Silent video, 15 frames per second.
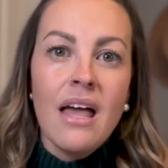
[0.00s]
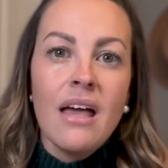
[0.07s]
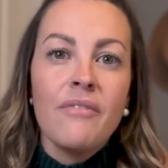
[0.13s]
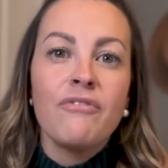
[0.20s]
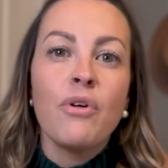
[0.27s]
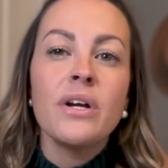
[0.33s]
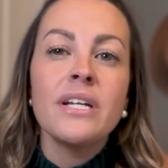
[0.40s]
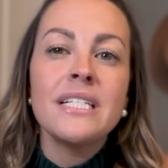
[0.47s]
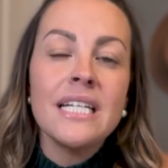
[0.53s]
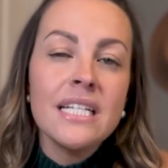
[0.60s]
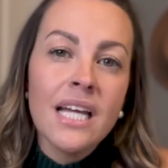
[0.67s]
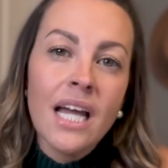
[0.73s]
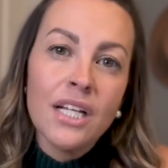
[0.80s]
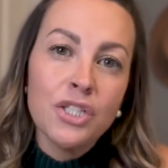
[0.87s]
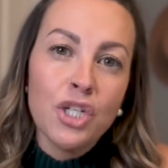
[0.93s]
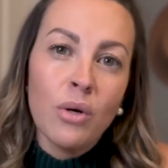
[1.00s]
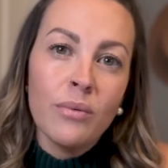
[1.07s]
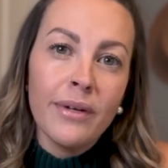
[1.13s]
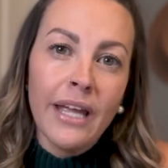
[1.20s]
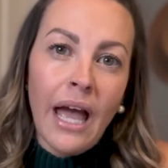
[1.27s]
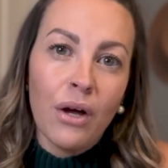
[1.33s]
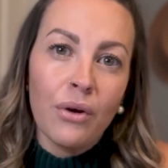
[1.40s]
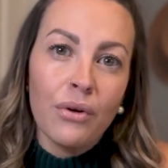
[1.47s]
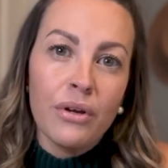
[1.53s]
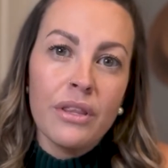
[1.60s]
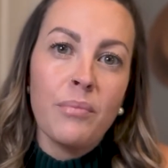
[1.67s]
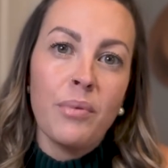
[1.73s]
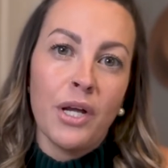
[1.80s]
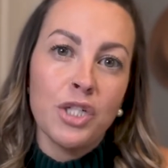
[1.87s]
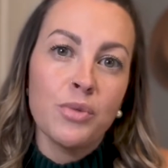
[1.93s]
For a detached home in Calgary, the
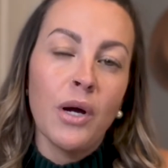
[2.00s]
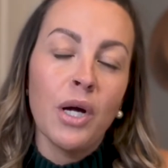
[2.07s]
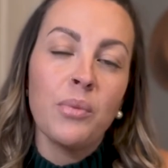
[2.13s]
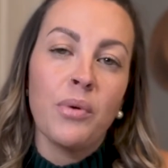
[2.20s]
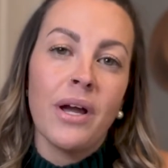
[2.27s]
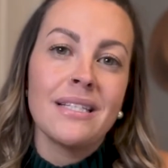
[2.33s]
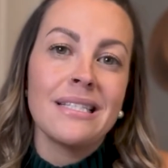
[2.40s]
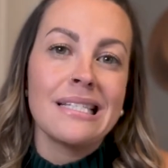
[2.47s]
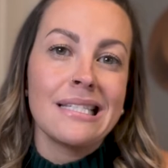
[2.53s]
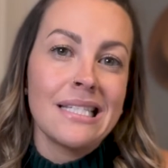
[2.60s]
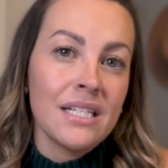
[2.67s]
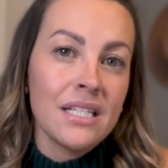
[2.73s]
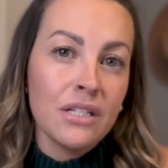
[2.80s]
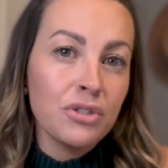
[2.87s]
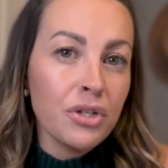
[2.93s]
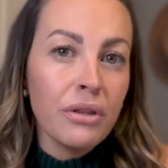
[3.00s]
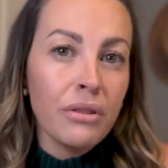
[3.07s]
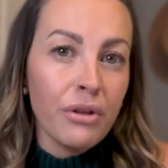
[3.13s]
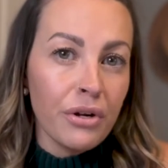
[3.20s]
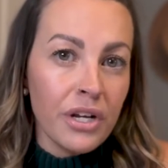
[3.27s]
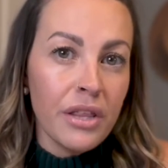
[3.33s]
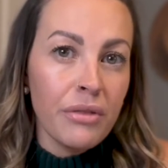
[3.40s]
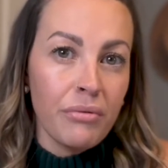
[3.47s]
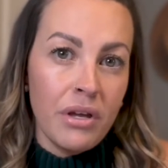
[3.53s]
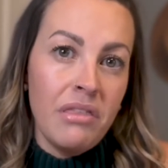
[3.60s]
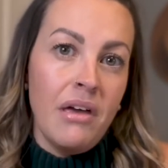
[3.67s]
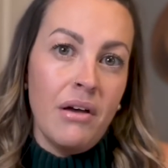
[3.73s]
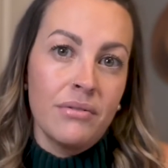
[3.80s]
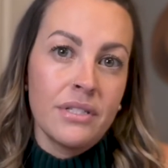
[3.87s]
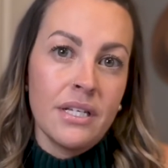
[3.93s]
benchmark price is
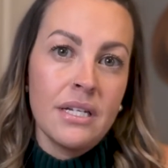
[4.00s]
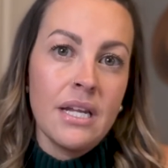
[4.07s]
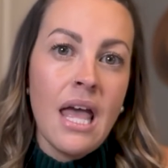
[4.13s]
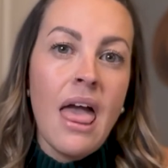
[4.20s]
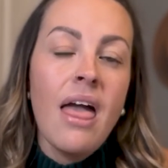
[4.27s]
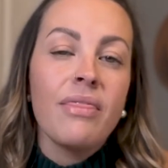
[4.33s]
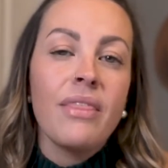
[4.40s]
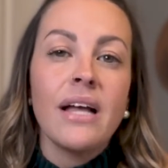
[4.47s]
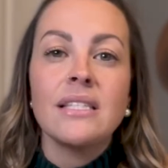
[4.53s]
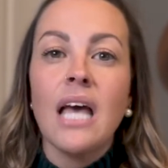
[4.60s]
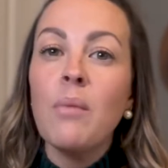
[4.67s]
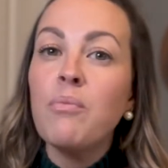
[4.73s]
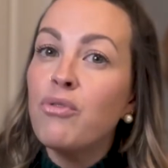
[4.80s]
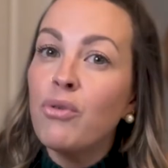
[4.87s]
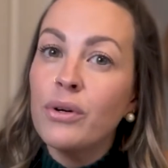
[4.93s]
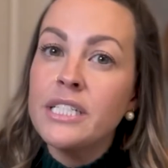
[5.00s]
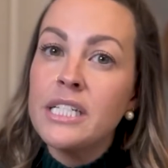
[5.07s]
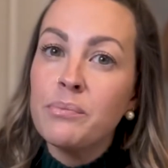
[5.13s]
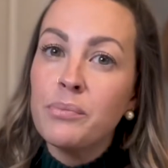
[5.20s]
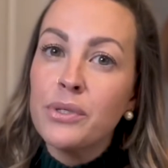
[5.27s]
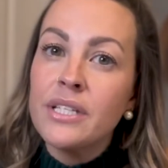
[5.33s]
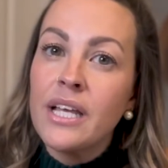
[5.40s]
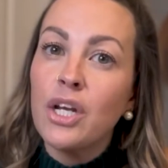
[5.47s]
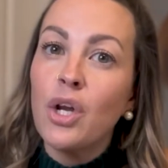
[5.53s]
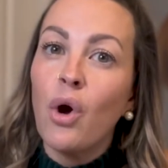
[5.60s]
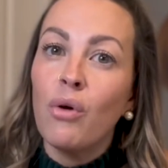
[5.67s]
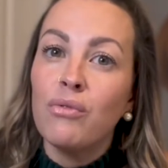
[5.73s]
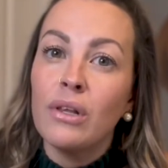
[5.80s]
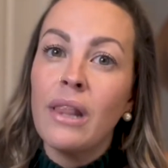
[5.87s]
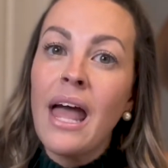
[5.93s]
$633,000. That's up 14%
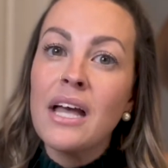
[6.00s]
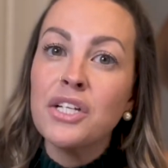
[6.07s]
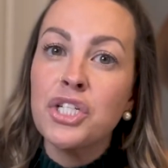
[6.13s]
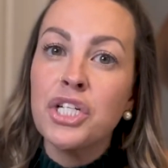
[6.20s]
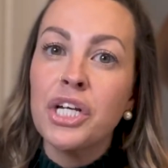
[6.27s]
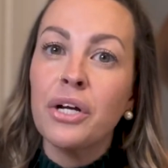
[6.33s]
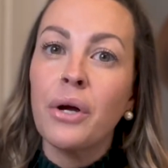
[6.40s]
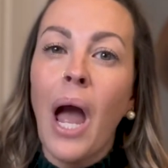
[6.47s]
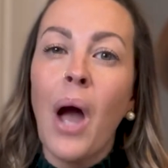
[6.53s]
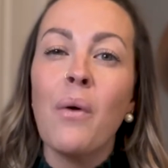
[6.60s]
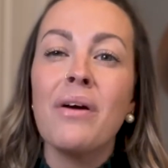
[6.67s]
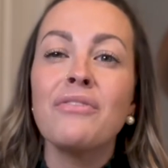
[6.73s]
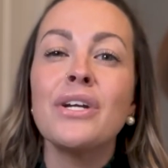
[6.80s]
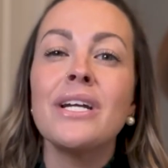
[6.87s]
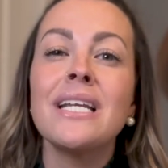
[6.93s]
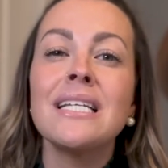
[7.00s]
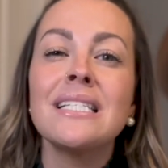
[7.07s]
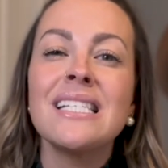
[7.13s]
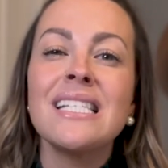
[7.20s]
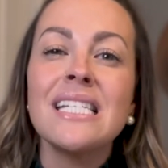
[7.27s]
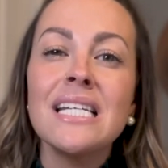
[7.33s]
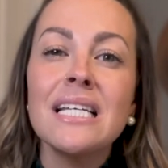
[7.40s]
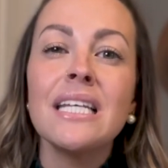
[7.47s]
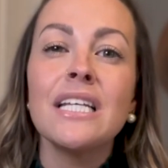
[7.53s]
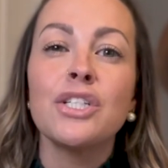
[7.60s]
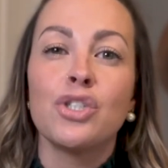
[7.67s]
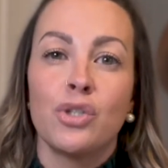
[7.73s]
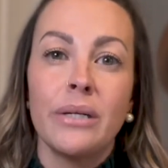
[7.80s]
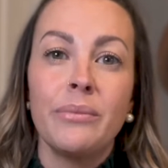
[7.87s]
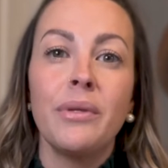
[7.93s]
over last year. However, it is still
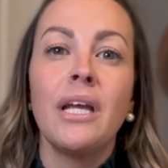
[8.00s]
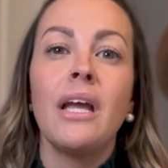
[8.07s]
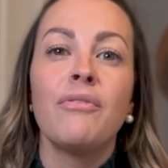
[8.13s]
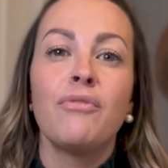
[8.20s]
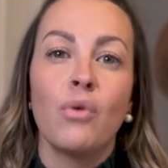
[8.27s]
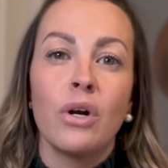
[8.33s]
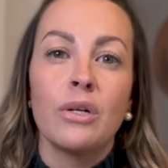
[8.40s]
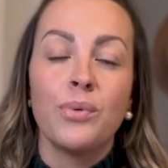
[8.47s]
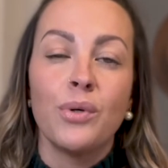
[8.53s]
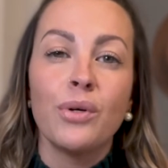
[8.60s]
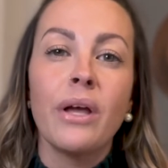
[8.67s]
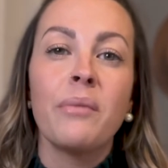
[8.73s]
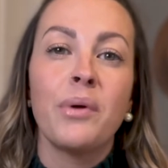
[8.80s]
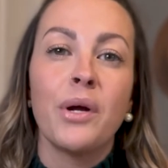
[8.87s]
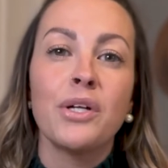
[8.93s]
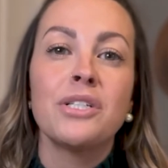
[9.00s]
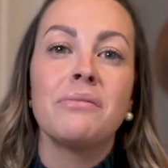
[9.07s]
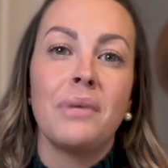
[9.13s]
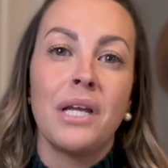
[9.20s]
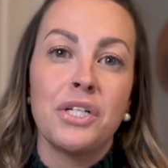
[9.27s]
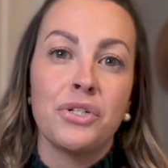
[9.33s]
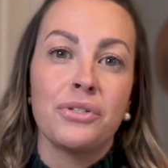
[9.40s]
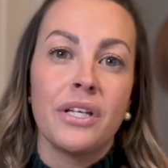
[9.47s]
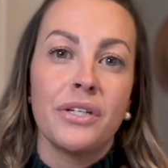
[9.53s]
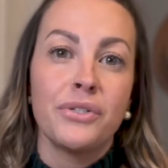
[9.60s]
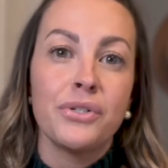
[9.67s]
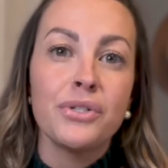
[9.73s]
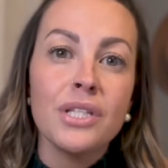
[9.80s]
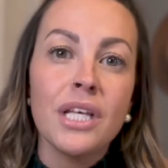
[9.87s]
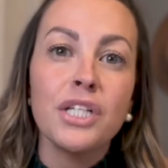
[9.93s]
extremely affordable compared to major
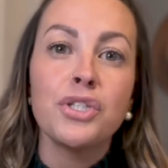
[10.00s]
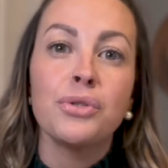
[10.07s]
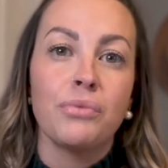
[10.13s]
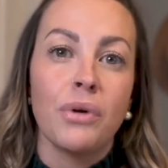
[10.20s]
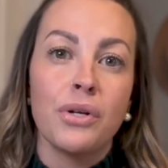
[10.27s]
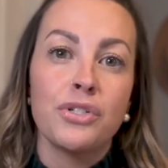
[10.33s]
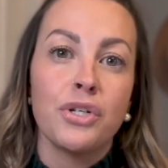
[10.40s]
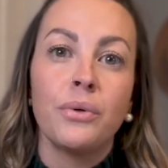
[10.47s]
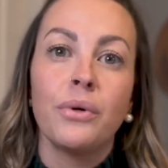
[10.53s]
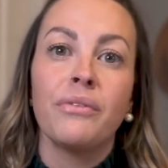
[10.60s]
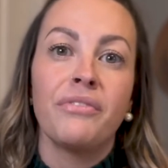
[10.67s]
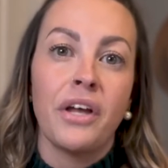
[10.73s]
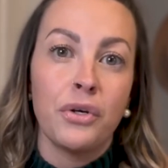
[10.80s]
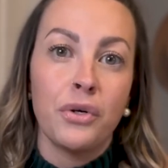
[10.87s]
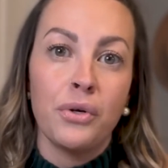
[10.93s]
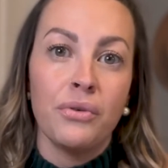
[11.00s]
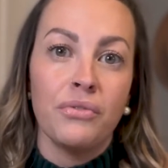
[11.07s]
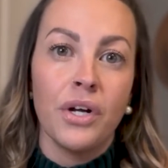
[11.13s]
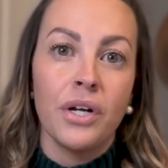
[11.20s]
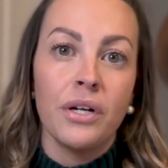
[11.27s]
centers like Toronto or Vancouver.